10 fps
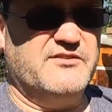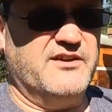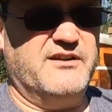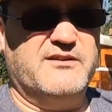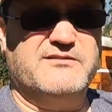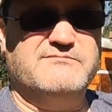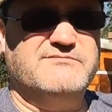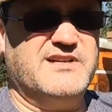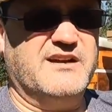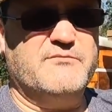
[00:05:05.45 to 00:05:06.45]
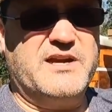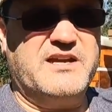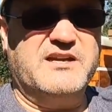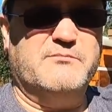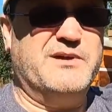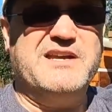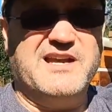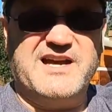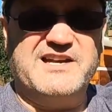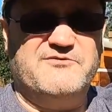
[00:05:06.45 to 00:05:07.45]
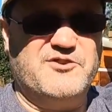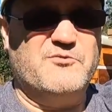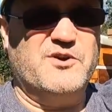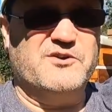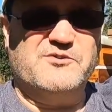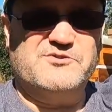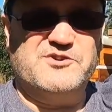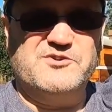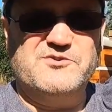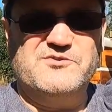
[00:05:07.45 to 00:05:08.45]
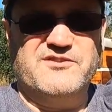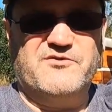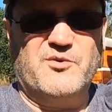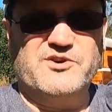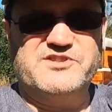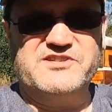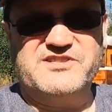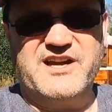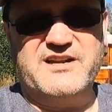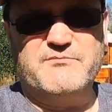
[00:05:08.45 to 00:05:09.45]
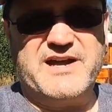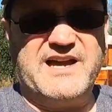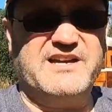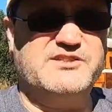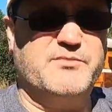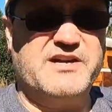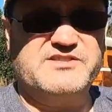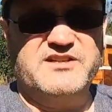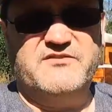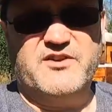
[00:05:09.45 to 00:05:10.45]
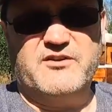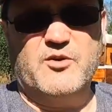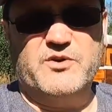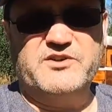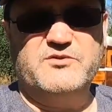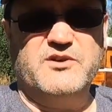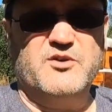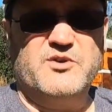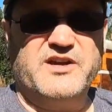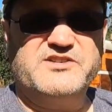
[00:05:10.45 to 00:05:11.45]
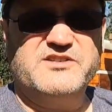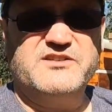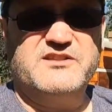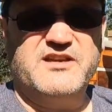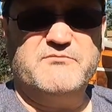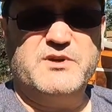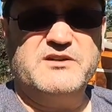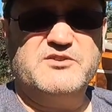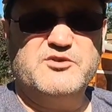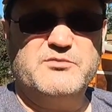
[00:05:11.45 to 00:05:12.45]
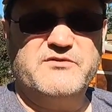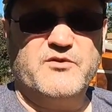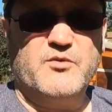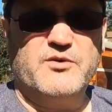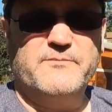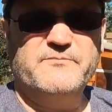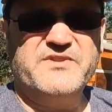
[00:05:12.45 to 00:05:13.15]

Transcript: They're kind of making a beeline, if you will, to the foraging site and back, especially if they're going to a location that they've been to before.